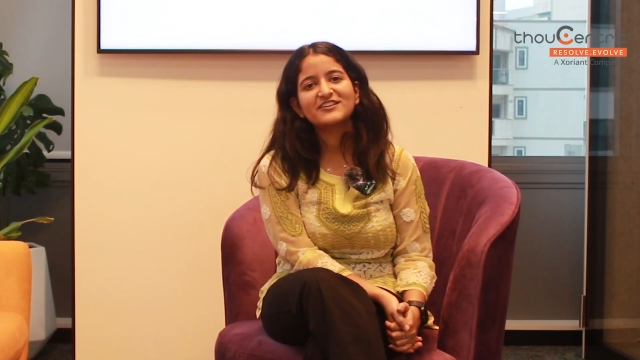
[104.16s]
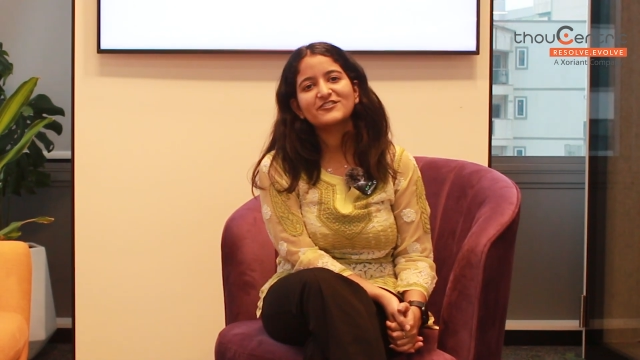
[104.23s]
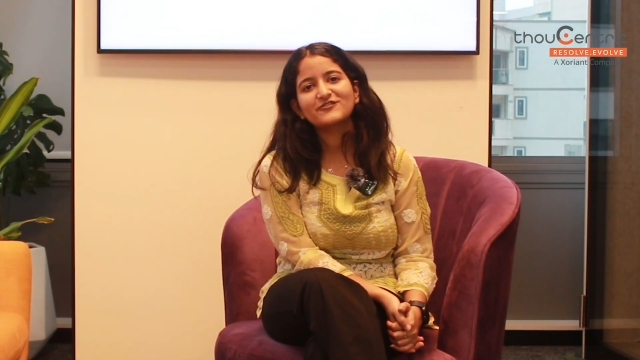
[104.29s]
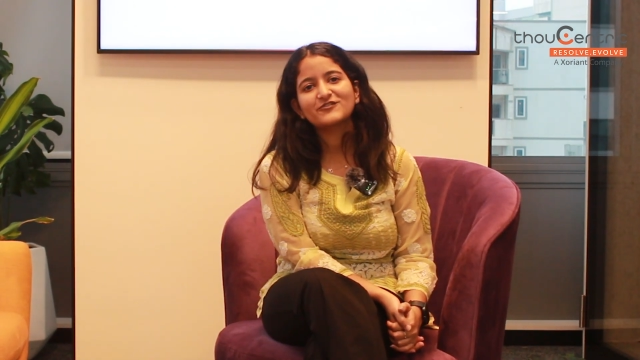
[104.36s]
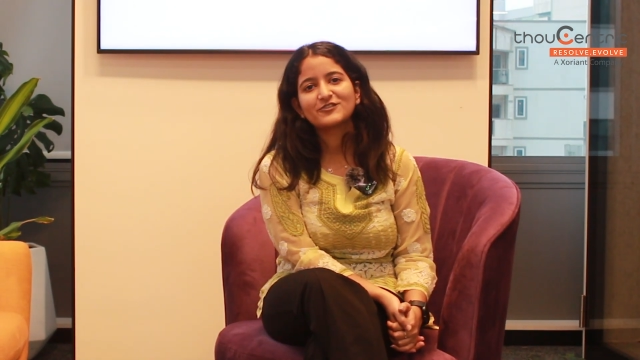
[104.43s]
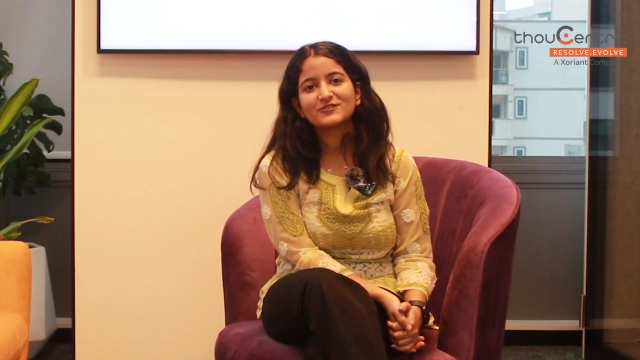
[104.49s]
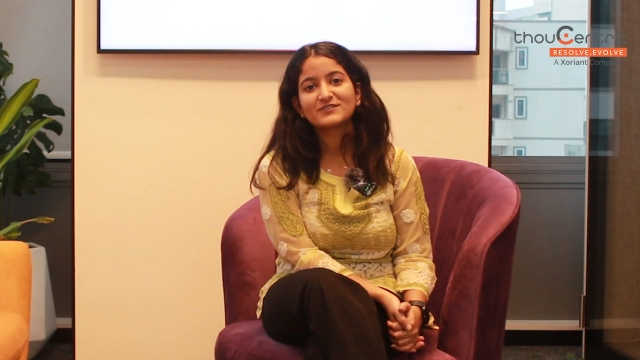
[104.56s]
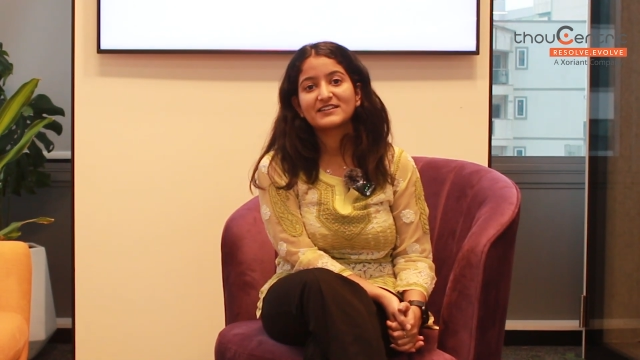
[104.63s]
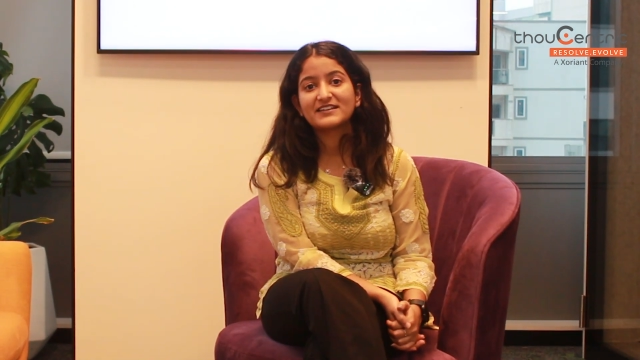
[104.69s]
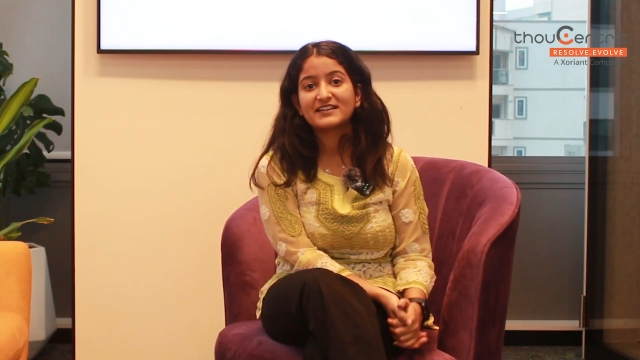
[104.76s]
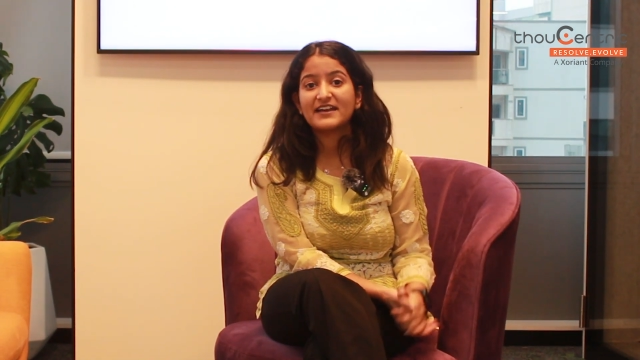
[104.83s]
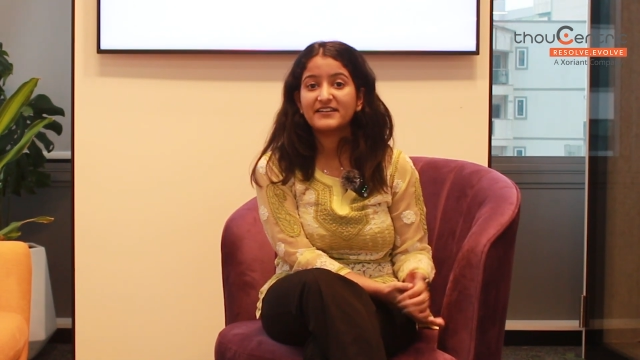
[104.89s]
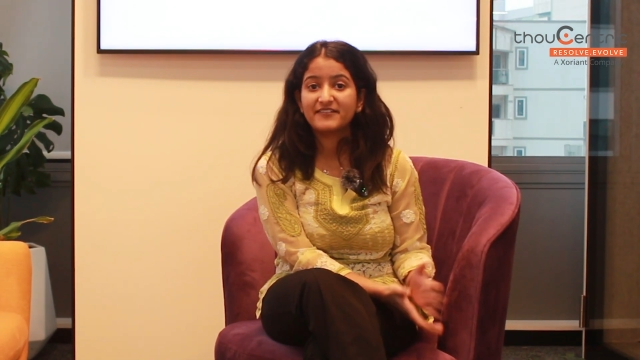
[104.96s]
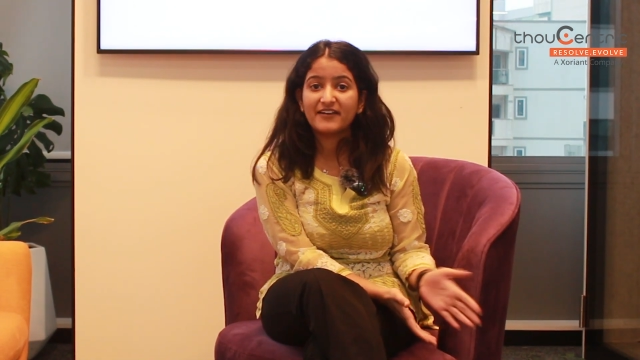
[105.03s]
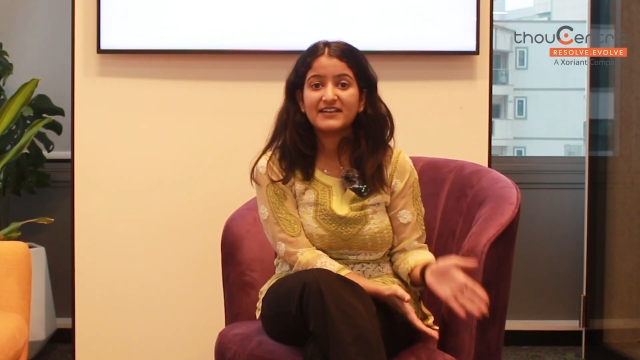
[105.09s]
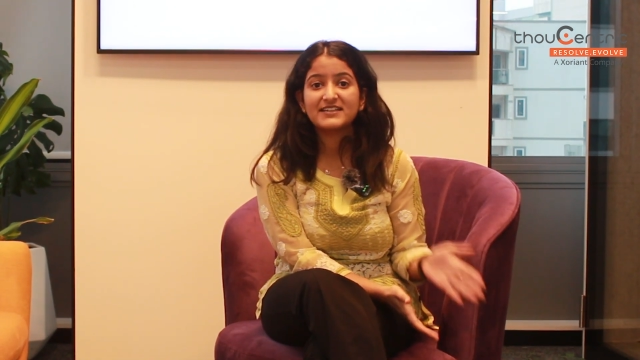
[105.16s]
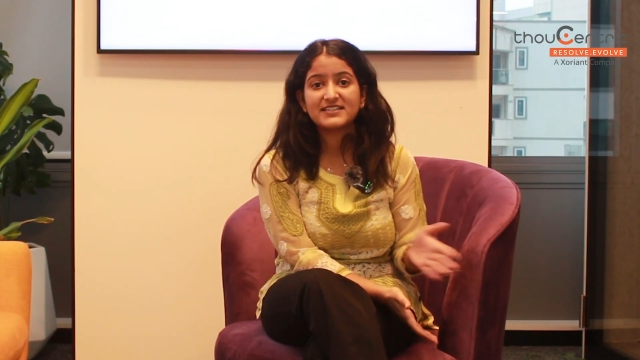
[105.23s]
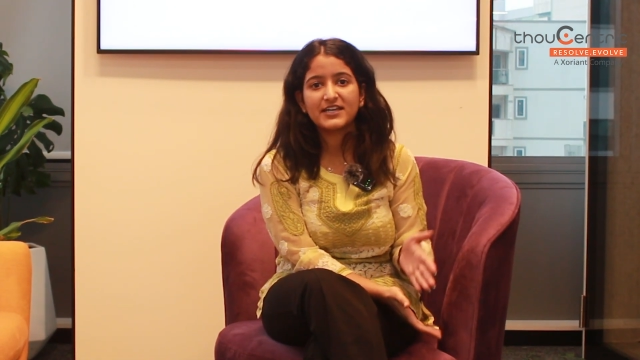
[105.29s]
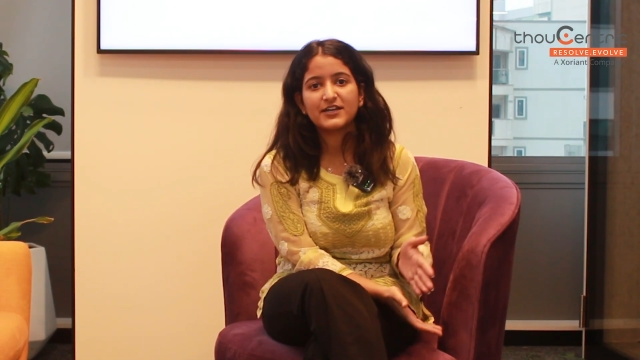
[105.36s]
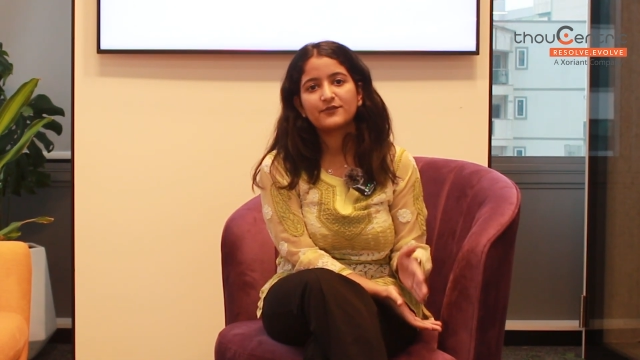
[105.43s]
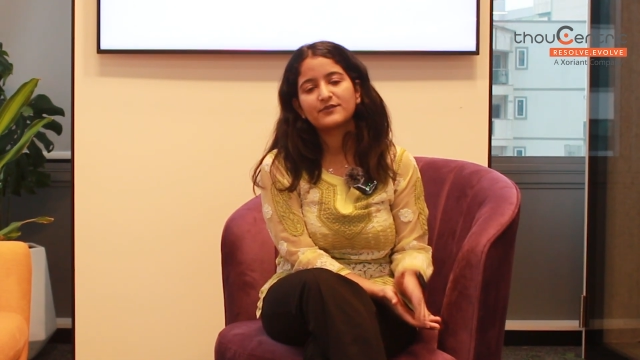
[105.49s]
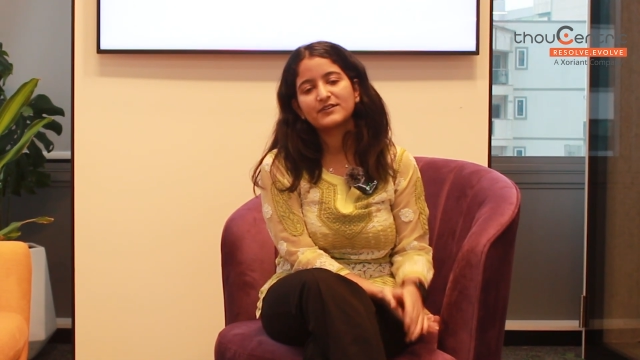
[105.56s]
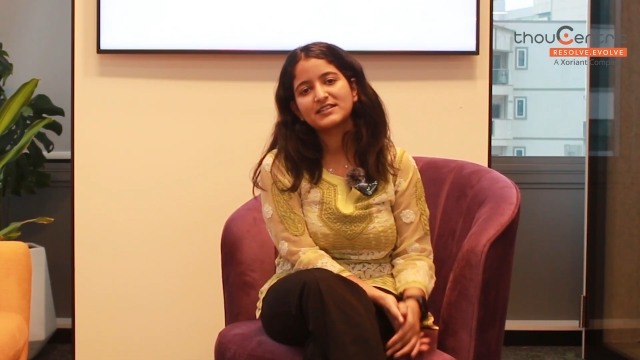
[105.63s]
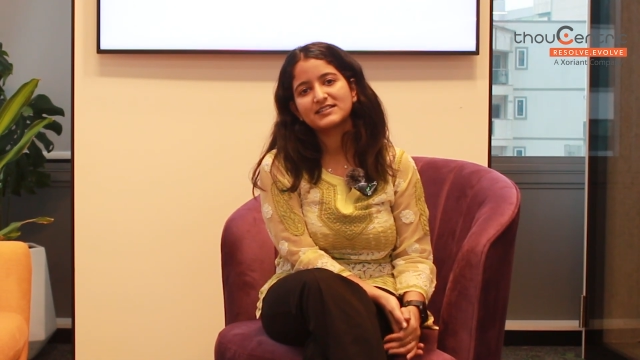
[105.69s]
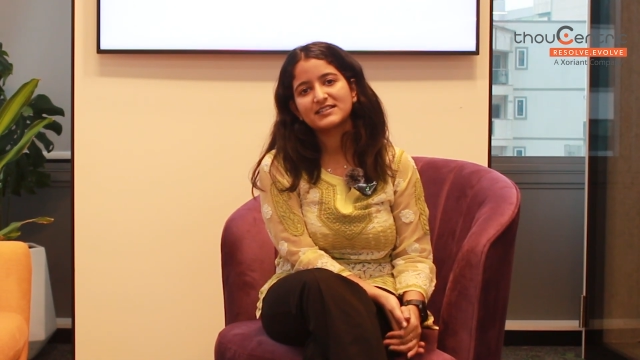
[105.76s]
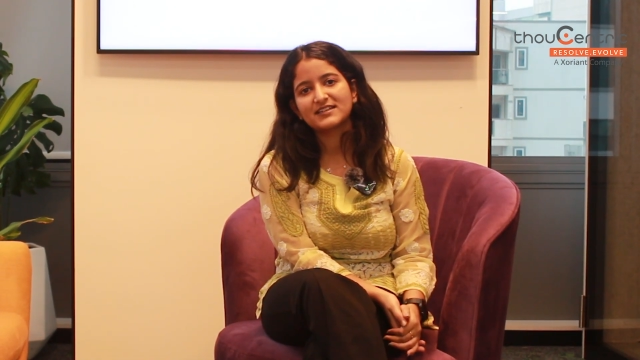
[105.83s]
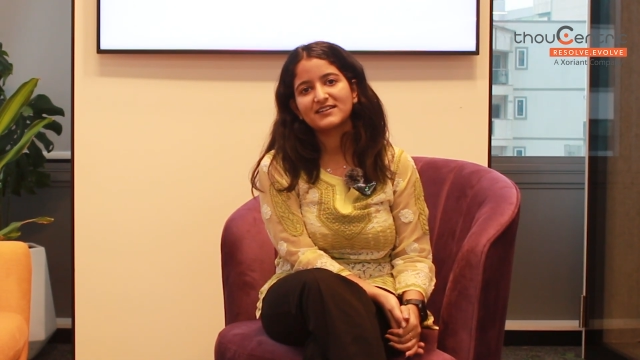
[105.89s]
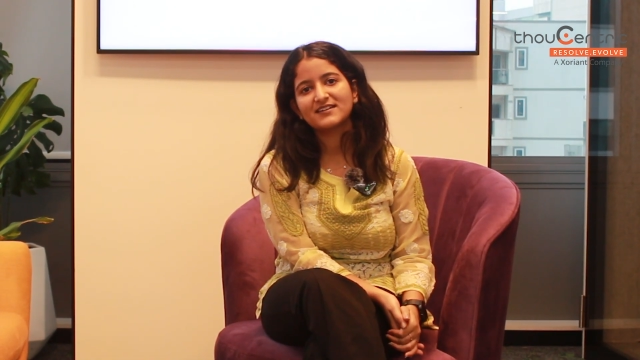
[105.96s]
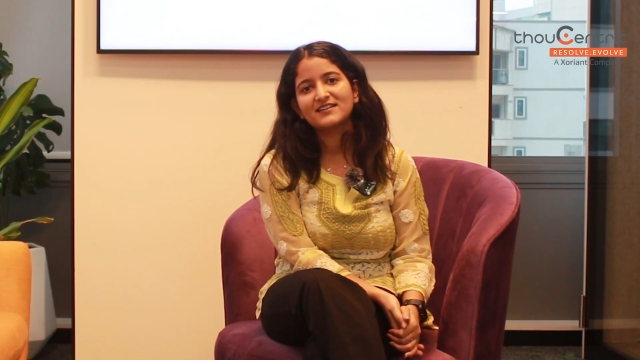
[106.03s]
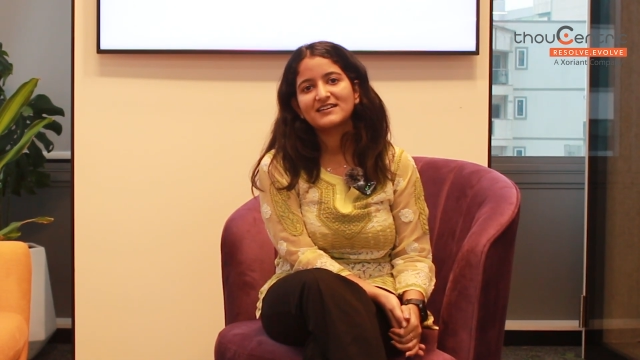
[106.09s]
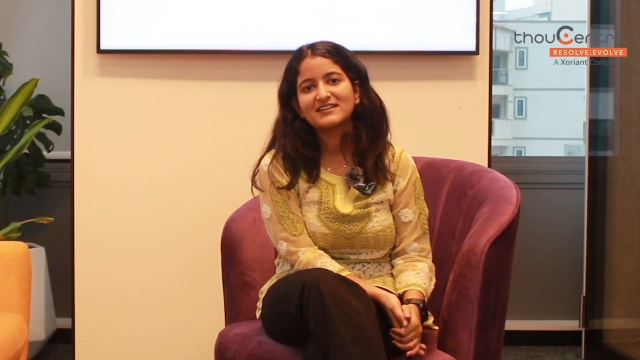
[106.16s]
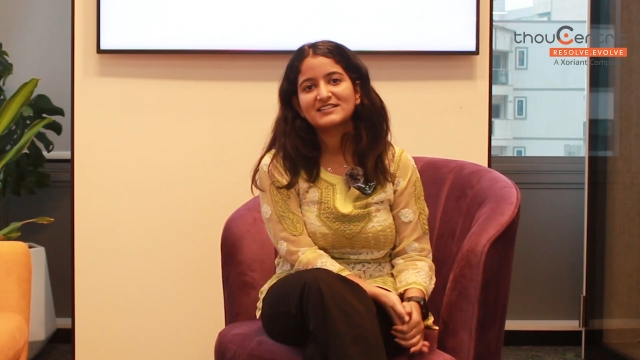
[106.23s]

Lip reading: line of code that I write every day